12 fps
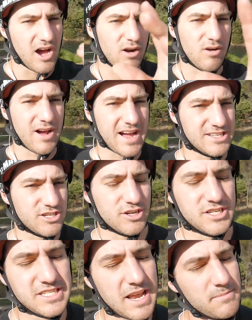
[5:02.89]
All right, so
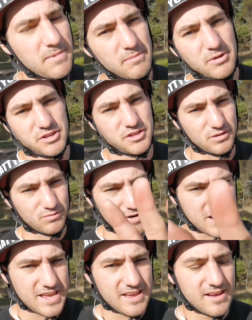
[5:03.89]
step number
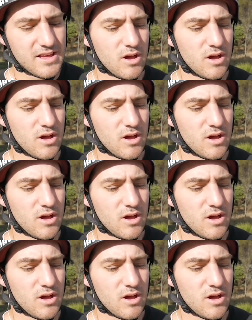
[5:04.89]
3.